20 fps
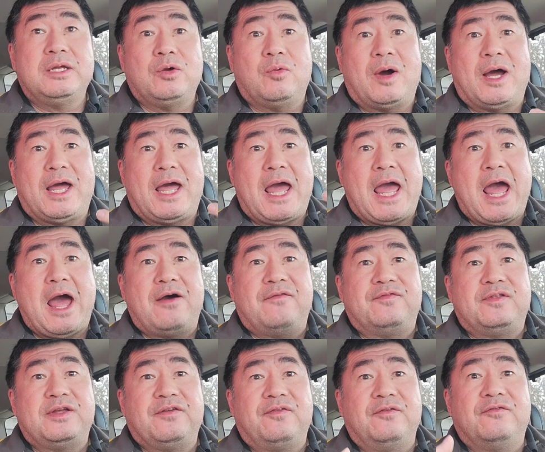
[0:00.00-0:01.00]
you want to
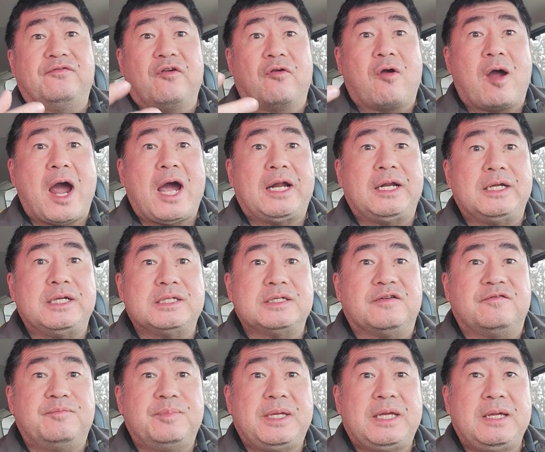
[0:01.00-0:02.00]
have different varieties
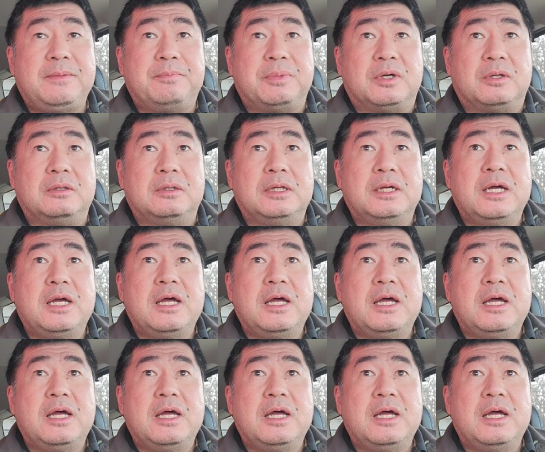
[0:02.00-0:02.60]
of people